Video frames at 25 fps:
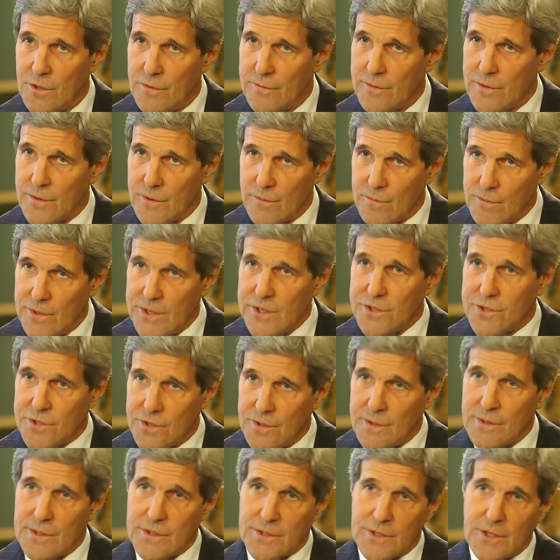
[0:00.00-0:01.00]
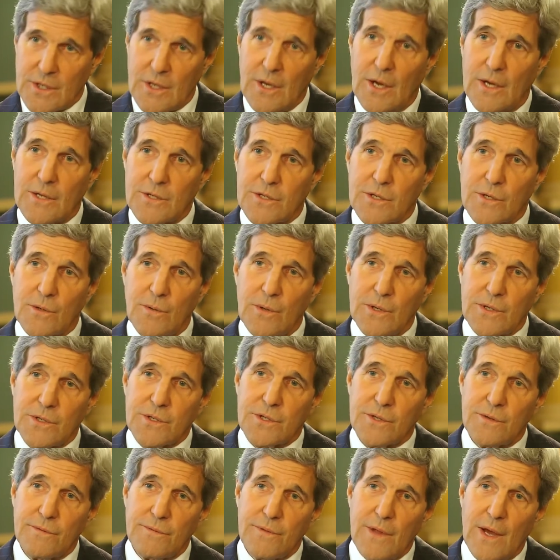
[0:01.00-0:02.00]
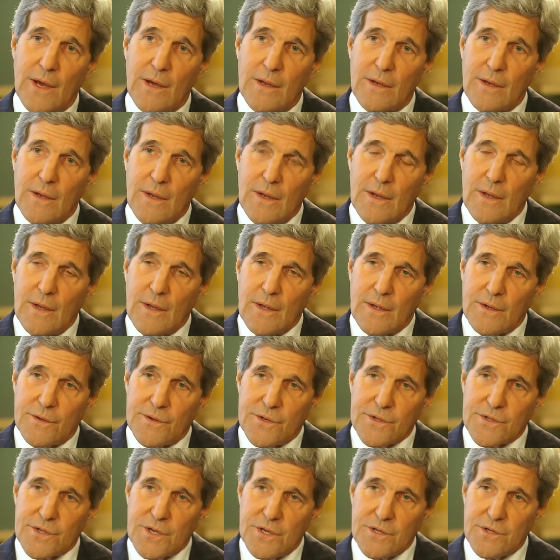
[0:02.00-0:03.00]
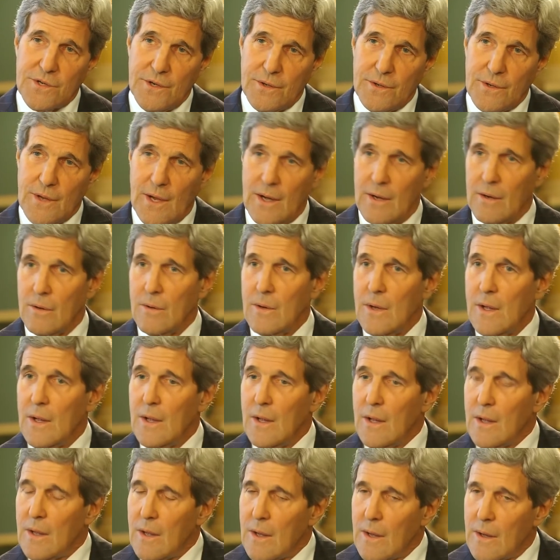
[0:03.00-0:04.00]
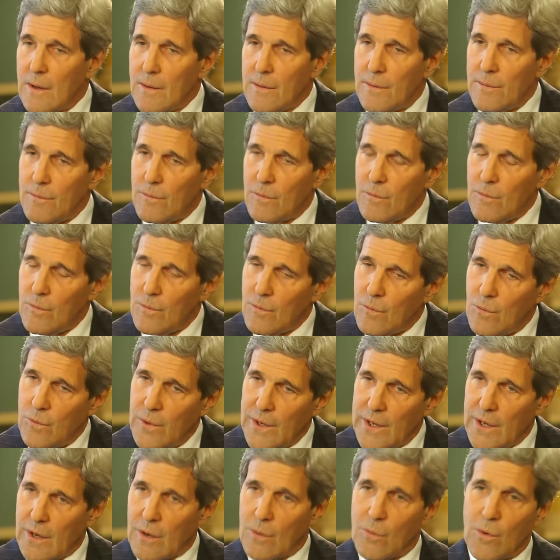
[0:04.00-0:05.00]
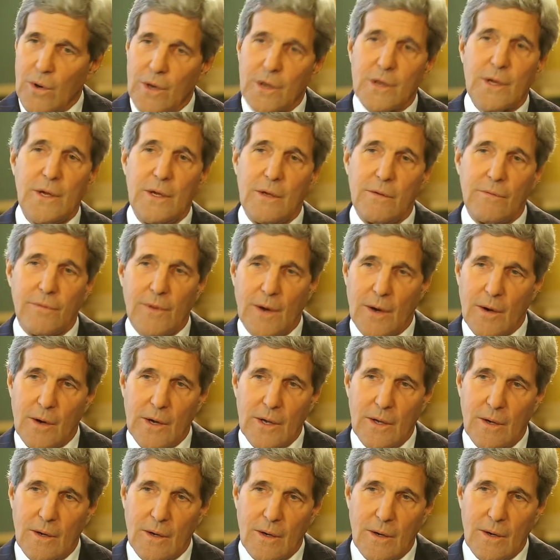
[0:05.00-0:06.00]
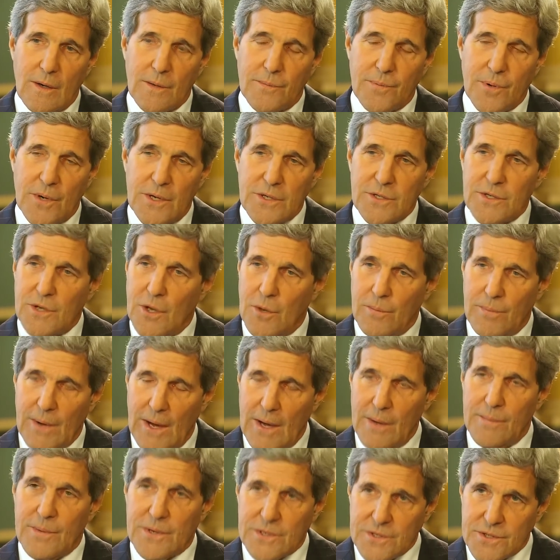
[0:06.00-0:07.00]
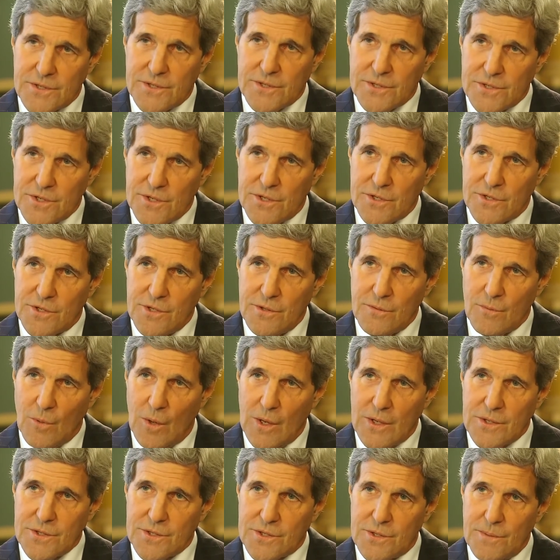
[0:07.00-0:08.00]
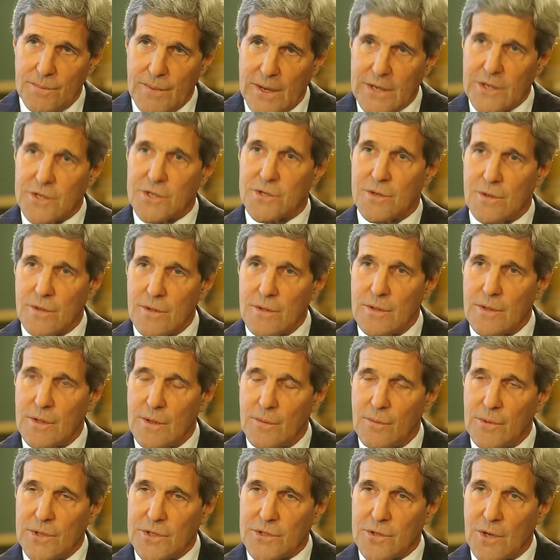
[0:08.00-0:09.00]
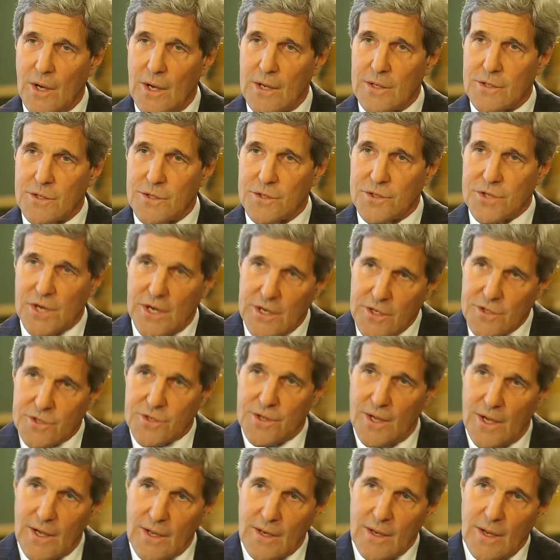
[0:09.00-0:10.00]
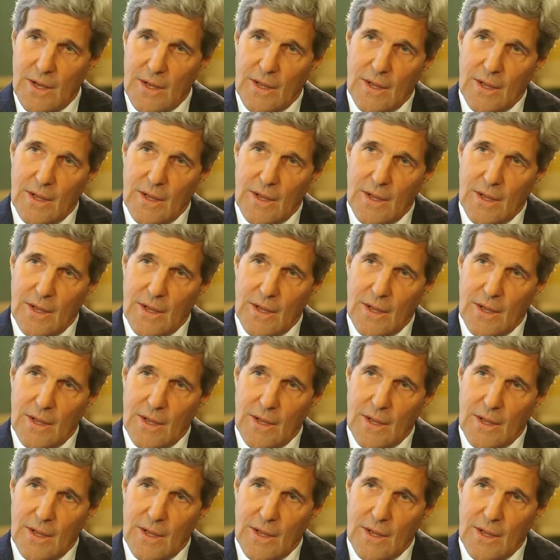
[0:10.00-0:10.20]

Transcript: over the region as a consequence of that decision. Now, we are working very hard. President Obama's decision was to make certain that we tried to change that.